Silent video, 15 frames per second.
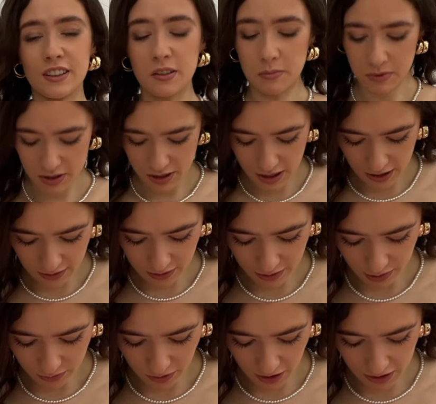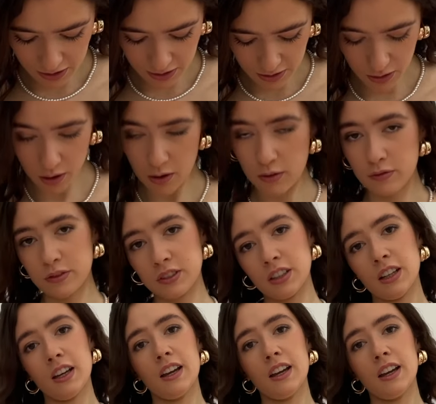The material is very soft.